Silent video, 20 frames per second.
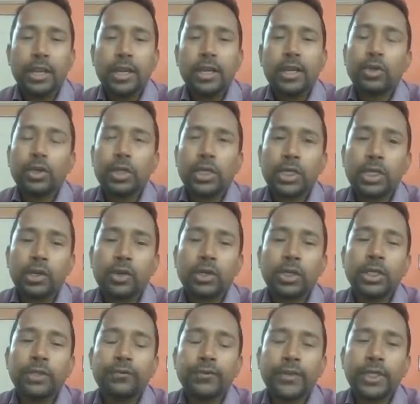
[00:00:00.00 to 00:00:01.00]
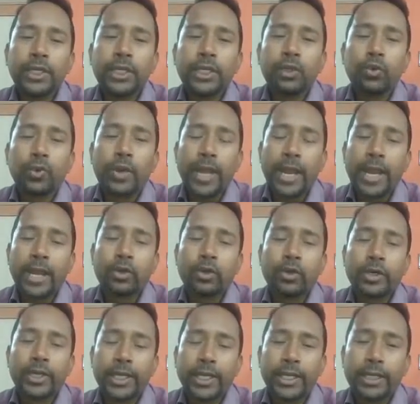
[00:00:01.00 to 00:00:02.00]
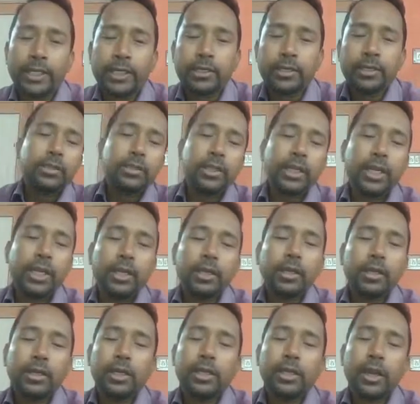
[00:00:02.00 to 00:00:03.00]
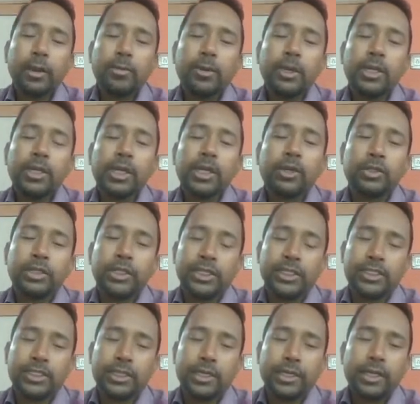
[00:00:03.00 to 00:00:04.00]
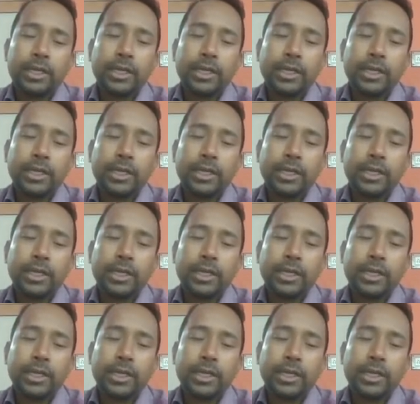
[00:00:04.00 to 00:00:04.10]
little only we need to add or edit, then double click on that cell.